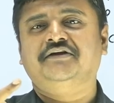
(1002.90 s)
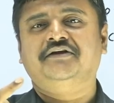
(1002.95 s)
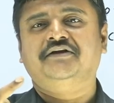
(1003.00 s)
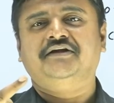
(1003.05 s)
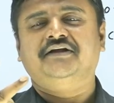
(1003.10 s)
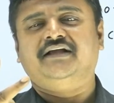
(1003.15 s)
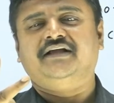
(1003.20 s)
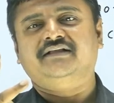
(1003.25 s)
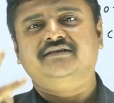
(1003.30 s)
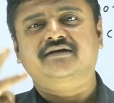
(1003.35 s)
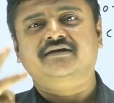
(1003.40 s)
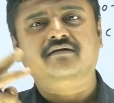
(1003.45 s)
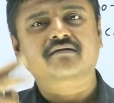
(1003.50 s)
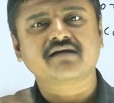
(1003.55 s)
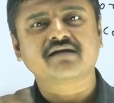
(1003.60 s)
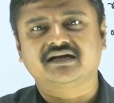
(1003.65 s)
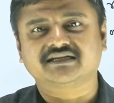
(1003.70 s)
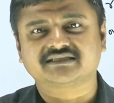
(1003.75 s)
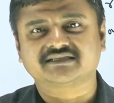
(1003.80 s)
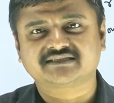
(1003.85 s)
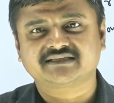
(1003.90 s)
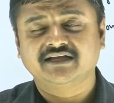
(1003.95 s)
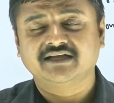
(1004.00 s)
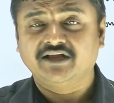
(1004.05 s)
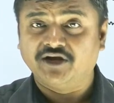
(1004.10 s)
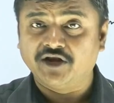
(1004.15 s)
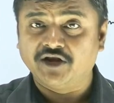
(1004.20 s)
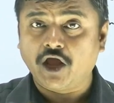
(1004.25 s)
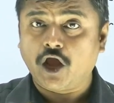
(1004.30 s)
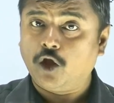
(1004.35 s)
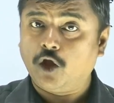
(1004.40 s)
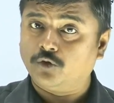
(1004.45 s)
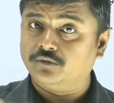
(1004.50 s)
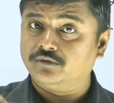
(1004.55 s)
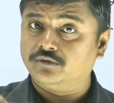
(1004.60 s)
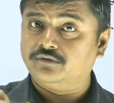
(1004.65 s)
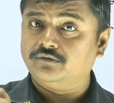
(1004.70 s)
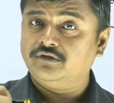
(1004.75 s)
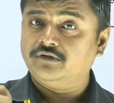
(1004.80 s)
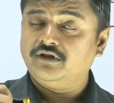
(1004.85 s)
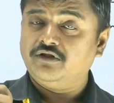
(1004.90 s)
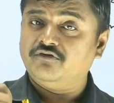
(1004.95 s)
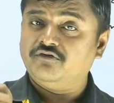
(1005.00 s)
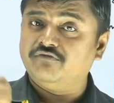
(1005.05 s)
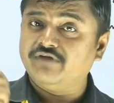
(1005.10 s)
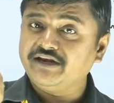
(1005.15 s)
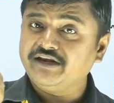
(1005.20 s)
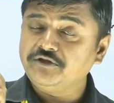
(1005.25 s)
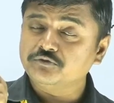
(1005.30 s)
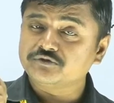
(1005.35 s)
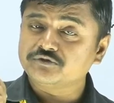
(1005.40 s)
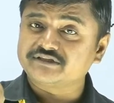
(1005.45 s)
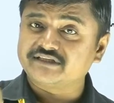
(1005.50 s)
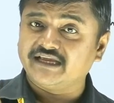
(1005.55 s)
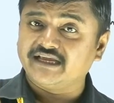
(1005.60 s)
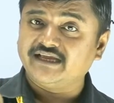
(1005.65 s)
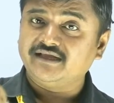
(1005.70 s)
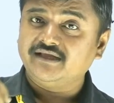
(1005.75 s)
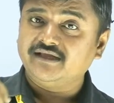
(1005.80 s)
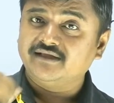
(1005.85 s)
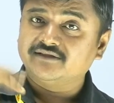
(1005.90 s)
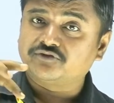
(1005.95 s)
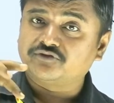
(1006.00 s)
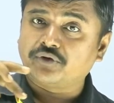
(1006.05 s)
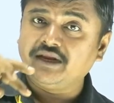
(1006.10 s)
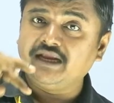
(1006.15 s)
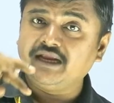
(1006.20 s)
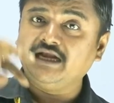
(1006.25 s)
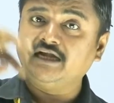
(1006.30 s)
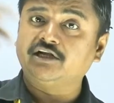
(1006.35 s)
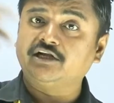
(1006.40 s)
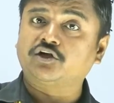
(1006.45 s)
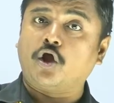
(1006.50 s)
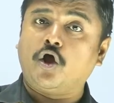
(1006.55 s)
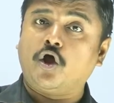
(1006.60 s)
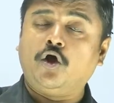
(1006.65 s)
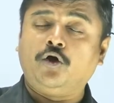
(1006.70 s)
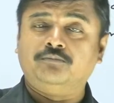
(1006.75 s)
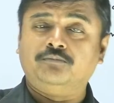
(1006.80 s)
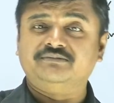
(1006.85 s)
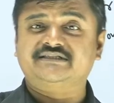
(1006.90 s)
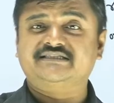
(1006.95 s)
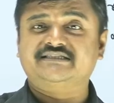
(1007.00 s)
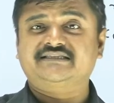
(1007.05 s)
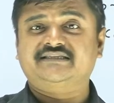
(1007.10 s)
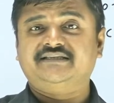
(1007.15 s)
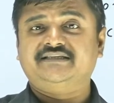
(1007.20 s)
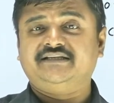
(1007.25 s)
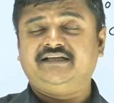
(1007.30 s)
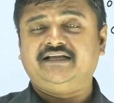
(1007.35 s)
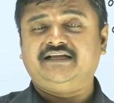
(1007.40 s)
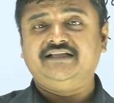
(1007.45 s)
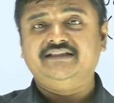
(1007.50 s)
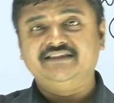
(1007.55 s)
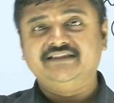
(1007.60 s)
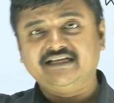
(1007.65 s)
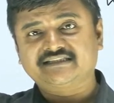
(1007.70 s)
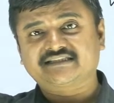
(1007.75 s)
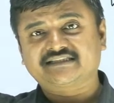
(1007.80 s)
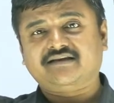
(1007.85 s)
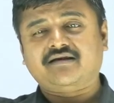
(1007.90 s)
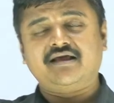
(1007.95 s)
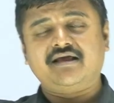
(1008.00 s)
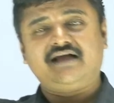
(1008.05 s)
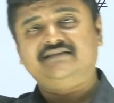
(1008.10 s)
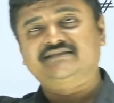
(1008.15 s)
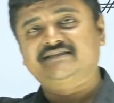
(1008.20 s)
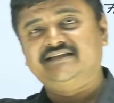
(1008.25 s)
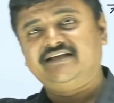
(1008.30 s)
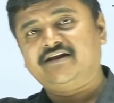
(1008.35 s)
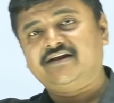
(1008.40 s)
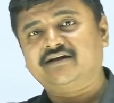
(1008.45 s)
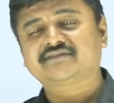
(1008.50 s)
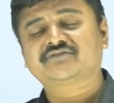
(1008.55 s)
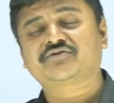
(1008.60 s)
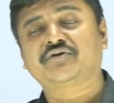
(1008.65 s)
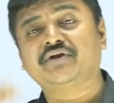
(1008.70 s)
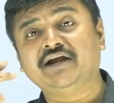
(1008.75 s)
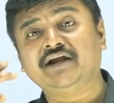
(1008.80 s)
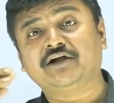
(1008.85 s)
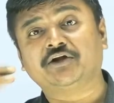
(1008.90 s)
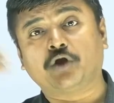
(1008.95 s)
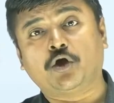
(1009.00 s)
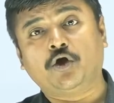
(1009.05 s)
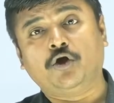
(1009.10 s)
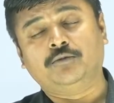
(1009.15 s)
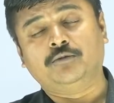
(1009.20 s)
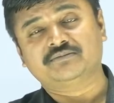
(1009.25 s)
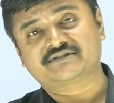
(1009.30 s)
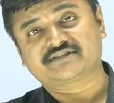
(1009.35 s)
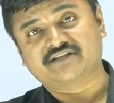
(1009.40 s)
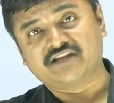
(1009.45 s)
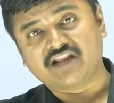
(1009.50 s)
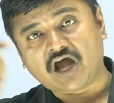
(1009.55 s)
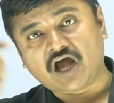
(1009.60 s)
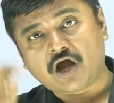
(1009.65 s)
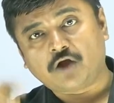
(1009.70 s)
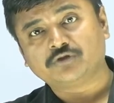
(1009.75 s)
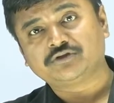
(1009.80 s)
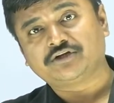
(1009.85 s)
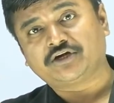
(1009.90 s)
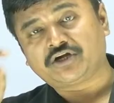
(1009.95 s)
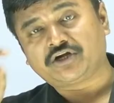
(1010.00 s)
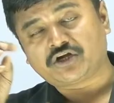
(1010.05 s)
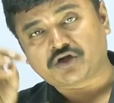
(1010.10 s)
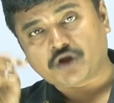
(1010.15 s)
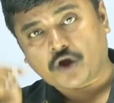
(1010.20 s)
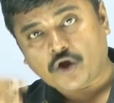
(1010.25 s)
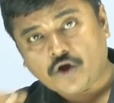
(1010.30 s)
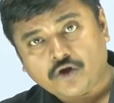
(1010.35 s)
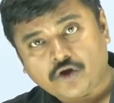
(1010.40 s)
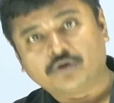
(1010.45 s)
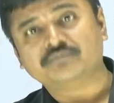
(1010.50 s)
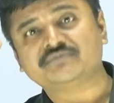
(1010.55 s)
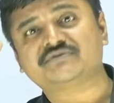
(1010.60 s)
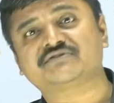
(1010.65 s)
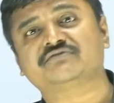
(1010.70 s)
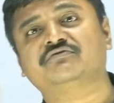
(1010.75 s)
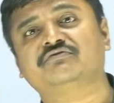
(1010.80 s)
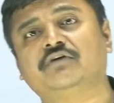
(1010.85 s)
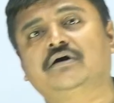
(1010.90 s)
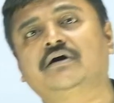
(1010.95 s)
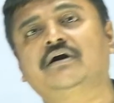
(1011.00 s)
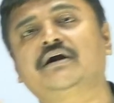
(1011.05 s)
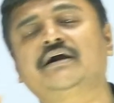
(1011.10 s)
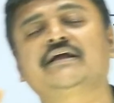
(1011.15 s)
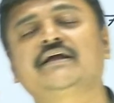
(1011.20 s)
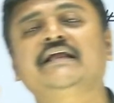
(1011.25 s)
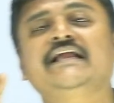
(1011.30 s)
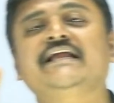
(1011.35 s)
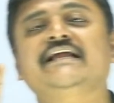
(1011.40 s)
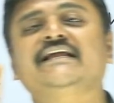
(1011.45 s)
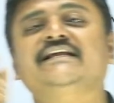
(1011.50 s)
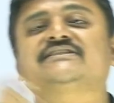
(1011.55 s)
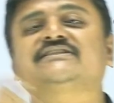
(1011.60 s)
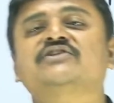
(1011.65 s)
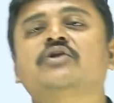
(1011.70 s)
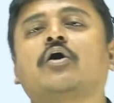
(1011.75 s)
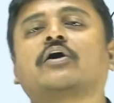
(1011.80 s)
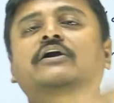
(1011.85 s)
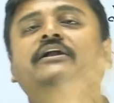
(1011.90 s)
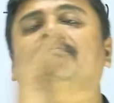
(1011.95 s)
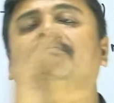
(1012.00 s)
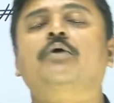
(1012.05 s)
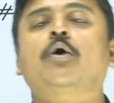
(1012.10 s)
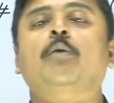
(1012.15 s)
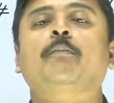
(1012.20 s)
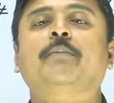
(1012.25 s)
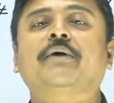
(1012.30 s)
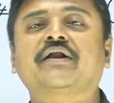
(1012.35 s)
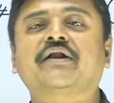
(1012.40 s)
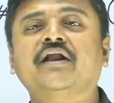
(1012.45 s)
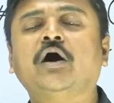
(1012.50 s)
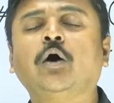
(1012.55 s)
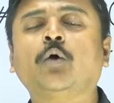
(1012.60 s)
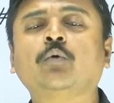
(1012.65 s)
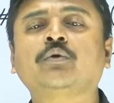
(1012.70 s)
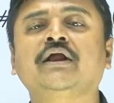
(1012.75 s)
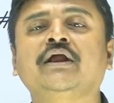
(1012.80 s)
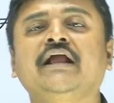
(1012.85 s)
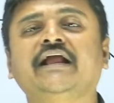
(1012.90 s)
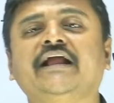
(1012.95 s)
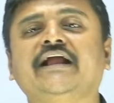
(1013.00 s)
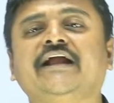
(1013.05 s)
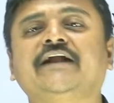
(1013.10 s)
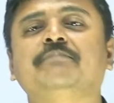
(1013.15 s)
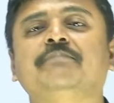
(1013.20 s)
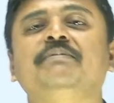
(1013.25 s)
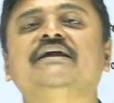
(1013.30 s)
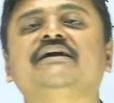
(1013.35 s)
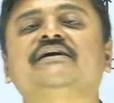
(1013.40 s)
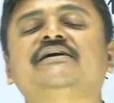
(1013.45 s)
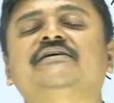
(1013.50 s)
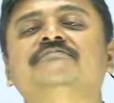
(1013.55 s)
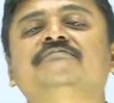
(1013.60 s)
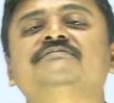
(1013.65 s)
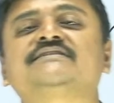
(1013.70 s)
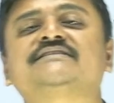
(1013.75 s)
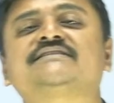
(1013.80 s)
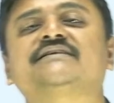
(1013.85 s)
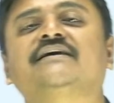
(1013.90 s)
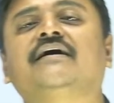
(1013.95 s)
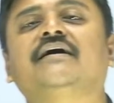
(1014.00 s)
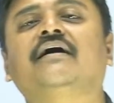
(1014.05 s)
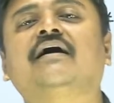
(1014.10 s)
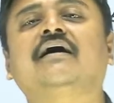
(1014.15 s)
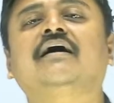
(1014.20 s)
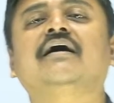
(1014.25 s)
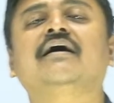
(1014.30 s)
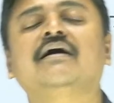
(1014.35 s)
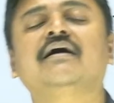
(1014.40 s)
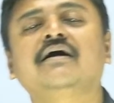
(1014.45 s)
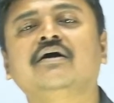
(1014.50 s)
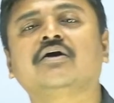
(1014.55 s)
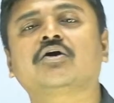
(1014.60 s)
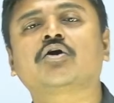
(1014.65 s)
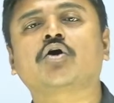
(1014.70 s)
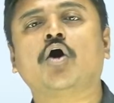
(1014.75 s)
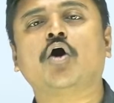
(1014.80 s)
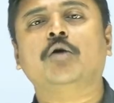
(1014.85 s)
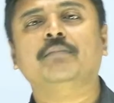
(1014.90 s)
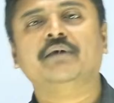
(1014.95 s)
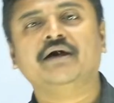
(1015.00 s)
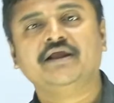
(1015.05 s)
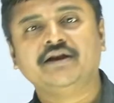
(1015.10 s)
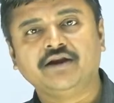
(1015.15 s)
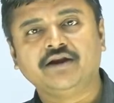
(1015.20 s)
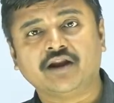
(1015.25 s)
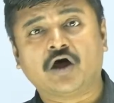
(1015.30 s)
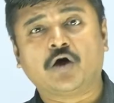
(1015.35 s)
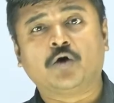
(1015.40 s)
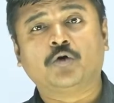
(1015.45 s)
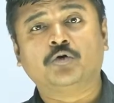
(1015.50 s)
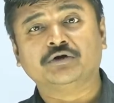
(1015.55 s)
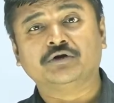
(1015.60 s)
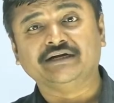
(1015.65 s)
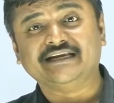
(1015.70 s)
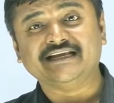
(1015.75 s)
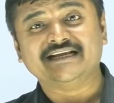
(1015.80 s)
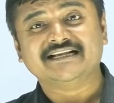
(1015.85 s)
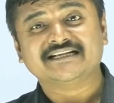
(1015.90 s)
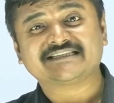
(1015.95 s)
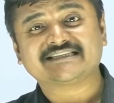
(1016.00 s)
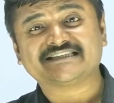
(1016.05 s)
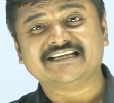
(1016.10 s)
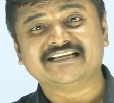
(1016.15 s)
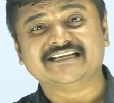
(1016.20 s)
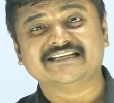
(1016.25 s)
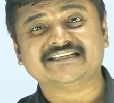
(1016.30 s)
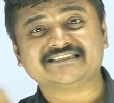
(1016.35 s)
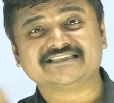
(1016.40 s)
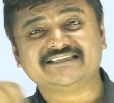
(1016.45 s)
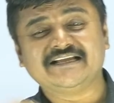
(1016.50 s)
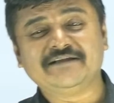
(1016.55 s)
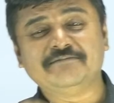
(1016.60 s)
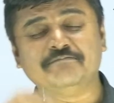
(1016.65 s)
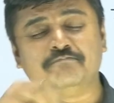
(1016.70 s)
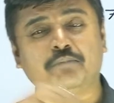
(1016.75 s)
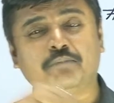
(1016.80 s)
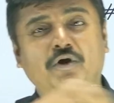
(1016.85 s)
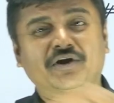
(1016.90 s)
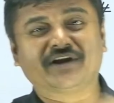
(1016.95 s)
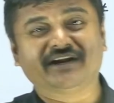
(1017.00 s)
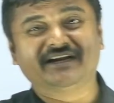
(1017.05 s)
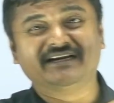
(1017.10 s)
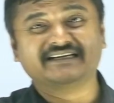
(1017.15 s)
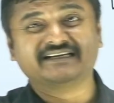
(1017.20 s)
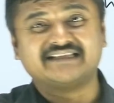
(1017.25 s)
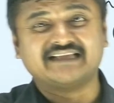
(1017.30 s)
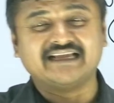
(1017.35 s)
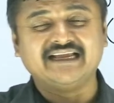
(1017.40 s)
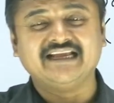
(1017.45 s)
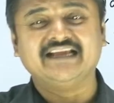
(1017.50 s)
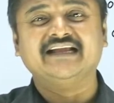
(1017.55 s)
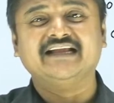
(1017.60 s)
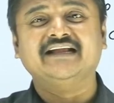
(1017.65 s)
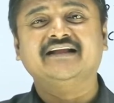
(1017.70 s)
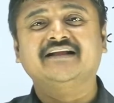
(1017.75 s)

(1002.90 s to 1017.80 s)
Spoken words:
in the class. Now, when you say 3 Toms in this class, there are 3 Toms. Now, the Toms word is not a proper noun. It becomes a common noun. This is the important thing